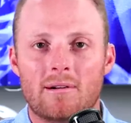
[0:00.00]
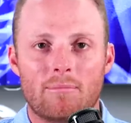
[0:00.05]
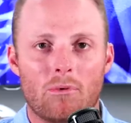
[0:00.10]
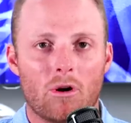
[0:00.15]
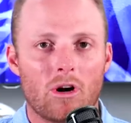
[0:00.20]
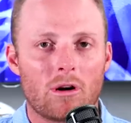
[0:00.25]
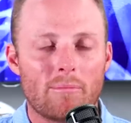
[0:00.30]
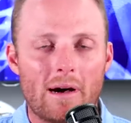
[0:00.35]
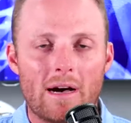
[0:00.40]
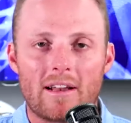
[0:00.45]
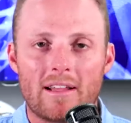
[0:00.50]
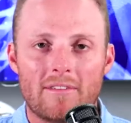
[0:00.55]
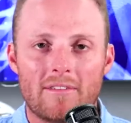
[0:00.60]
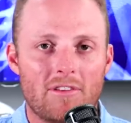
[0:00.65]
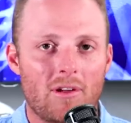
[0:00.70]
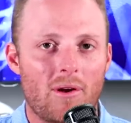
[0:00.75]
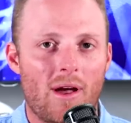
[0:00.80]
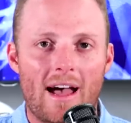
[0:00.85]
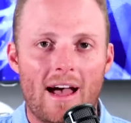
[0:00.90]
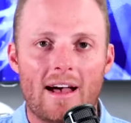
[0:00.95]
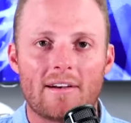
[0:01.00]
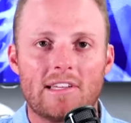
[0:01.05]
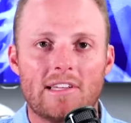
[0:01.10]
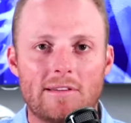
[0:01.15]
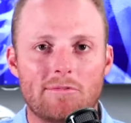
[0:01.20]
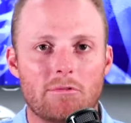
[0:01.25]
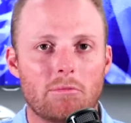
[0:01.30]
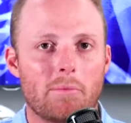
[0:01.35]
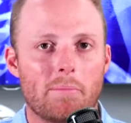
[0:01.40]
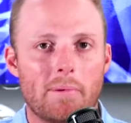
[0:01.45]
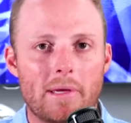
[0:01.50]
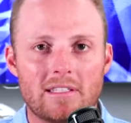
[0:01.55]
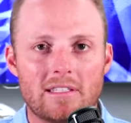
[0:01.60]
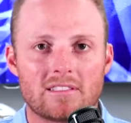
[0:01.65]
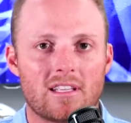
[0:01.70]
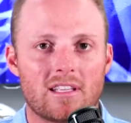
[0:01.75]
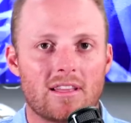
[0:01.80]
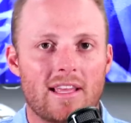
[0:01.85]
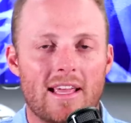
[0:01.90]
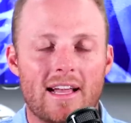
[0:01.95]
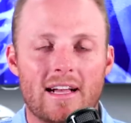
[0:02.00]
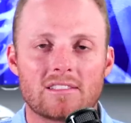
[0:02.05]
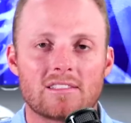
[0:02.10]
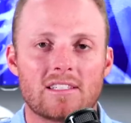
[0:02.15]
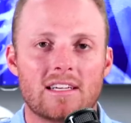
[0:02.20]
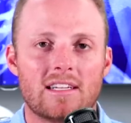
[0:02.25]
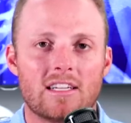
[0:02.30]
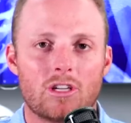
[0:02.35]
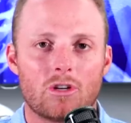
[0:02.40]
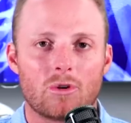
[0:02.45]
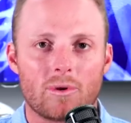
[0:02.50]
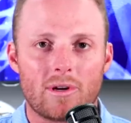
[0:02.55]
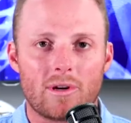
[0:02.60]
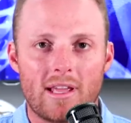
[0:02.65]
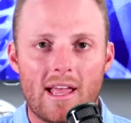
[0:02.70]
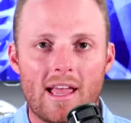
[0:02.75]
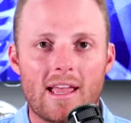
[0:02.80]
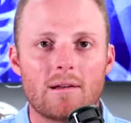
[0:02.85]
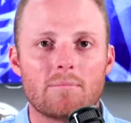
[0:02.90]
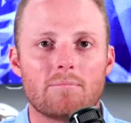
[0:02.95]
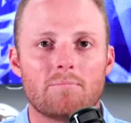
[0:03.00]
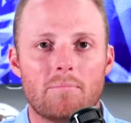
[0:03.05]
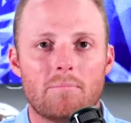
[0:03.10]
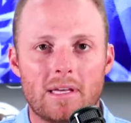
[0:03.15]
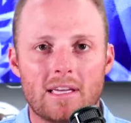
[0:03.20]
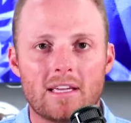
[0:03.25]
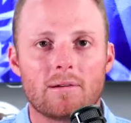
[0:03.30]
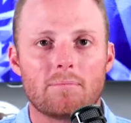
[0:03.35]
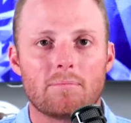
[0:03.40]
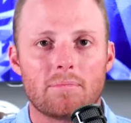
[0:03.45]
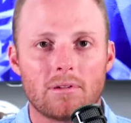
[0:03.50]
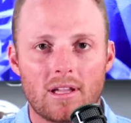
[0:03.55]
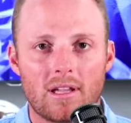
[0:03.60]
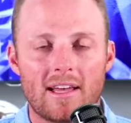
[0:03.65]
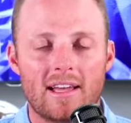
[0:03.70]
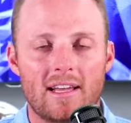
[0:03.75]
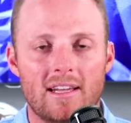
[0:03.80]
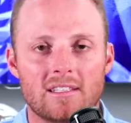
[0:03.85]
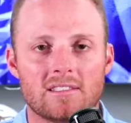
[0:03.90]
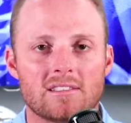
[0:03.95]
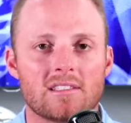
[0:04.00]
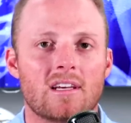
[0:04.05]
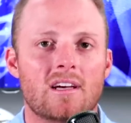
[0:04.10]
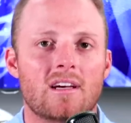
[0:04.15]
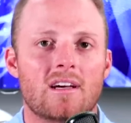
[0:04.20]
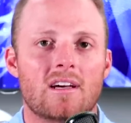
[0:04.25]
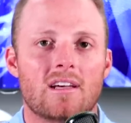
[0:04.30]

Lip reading: more about if you have capable pieces on the outside to create big plays,